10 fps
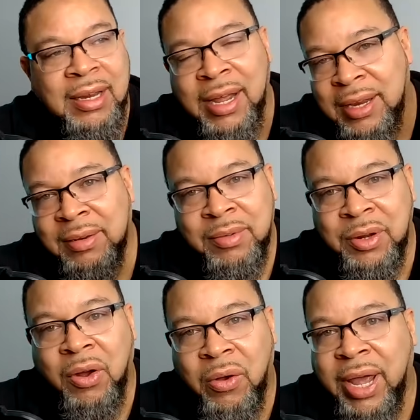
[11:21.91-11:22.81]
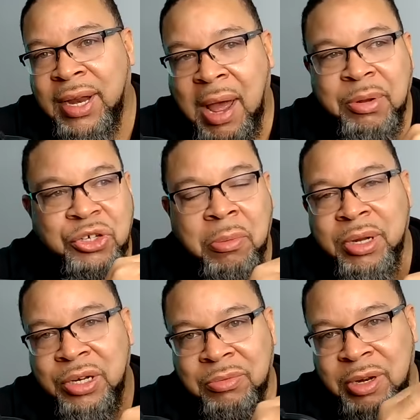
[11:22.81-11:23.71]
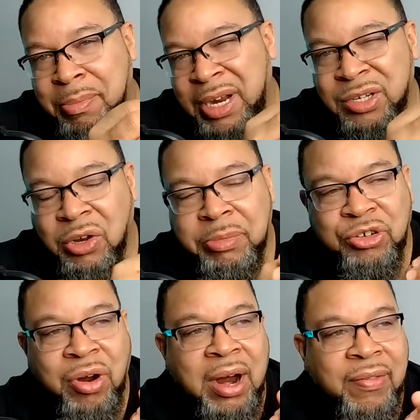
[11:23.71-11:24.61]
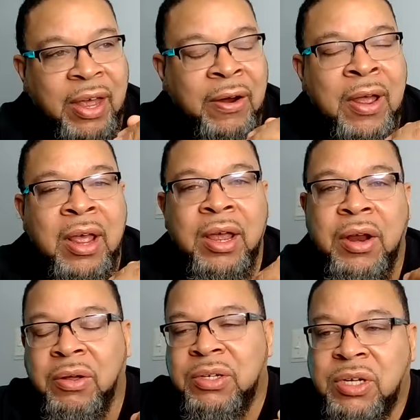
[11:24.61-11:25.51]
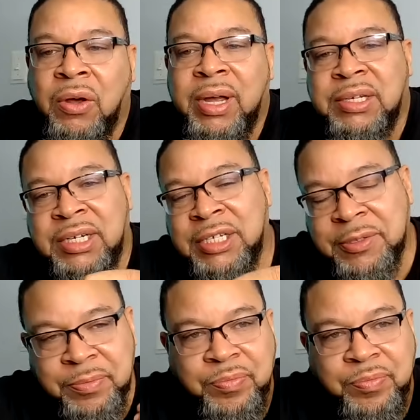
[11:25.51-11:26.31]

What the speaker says: Then, okay, namachoma, the meat is a little bit drier there. So it's just,